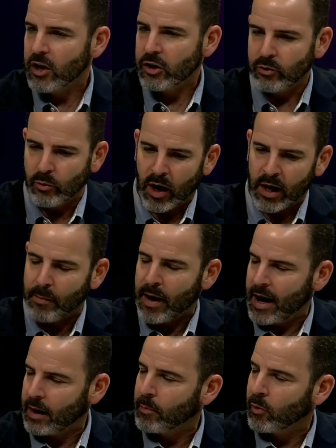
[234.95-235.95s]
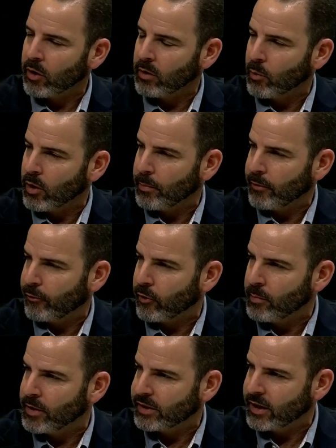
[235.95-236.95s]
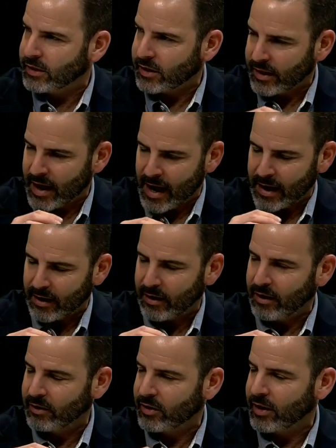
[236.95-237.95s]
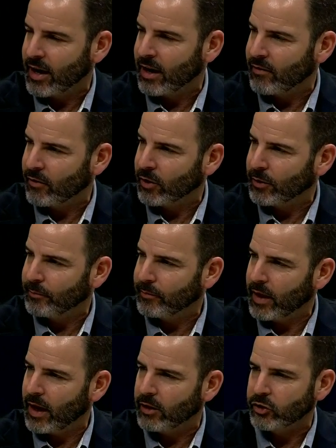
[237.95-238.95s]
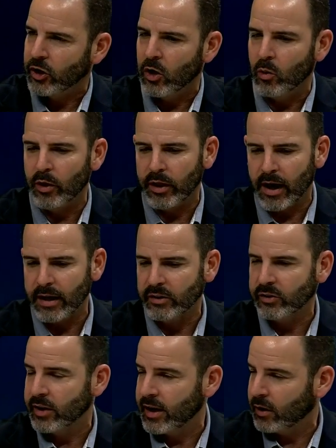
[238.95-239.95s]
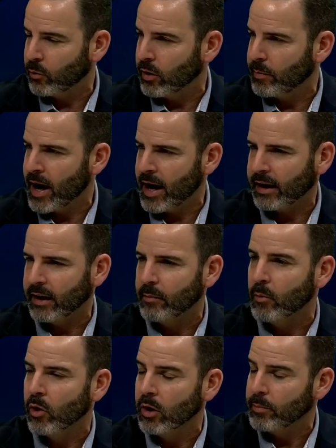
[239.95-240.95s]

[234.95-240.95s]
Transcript: You want to pack more and more performance into that envelope. Right. And so with Ice Lake, we're packing more